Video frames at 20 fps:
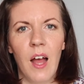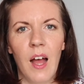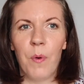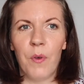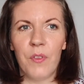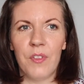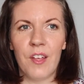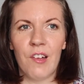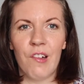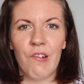
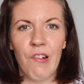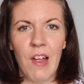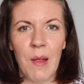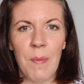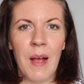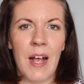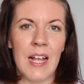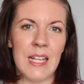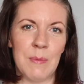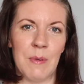But the
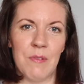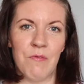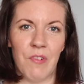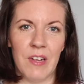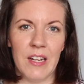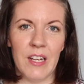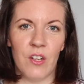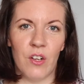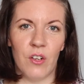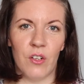crib has been
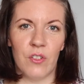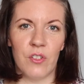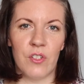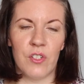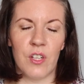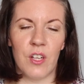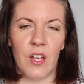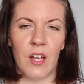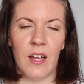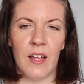really good.
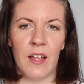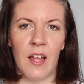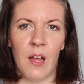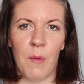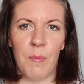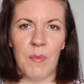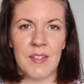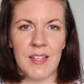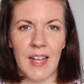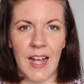
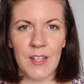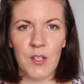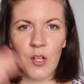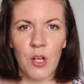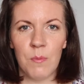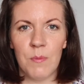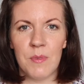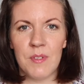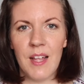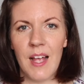The side
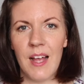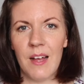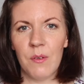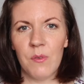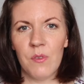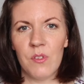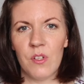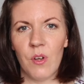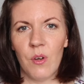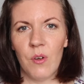comes
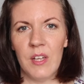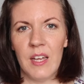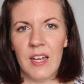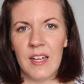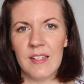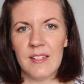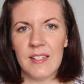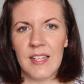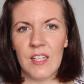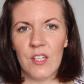down so you
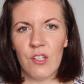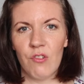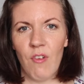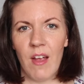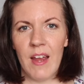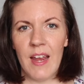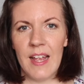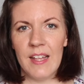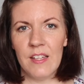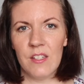can see
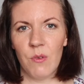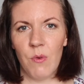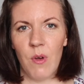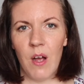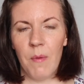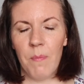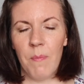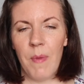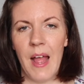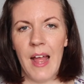straight into
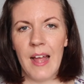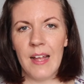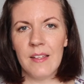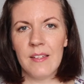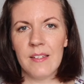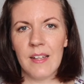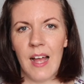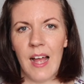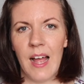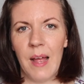our
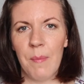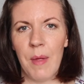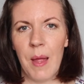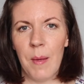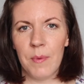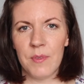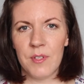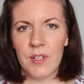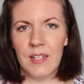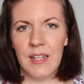bed. I'm
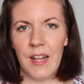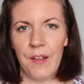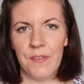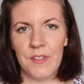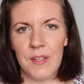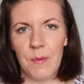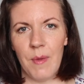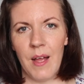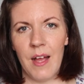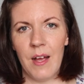able to
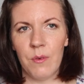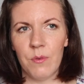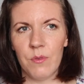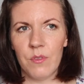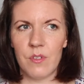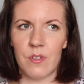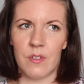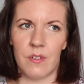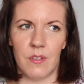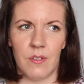lift him
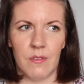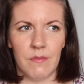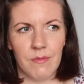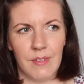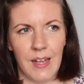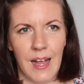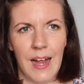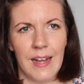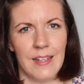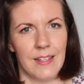out,
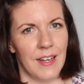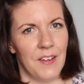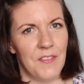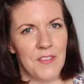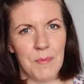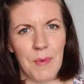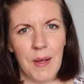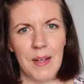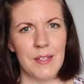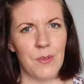kind of
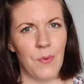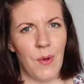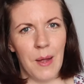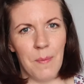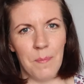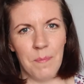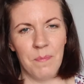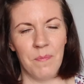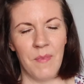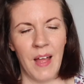lift him out. He's
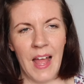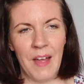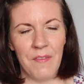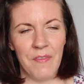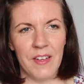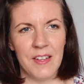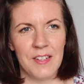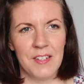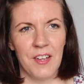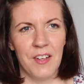quite
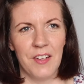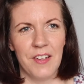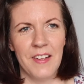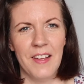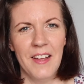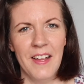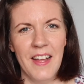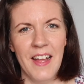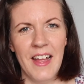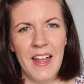heavy, so,
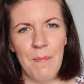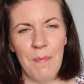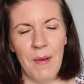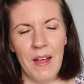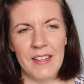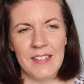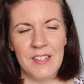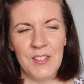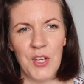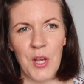
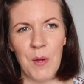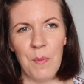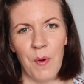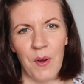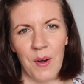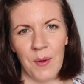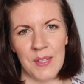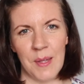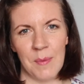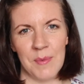but as a
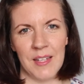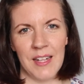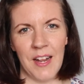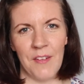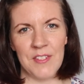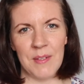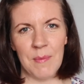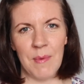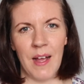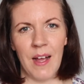newborn, I was able to
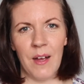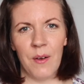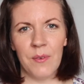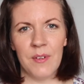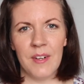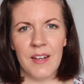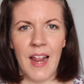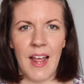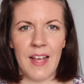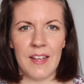lift him
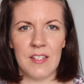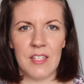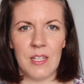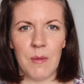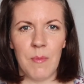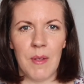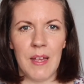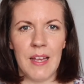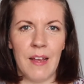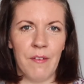out next
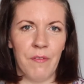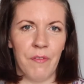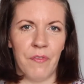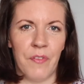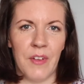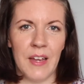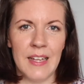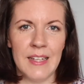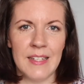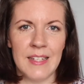to me and
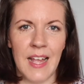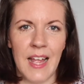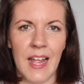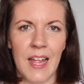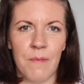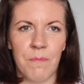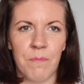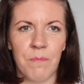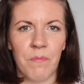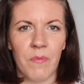feed
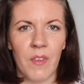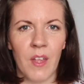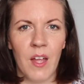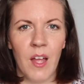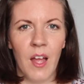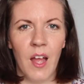him.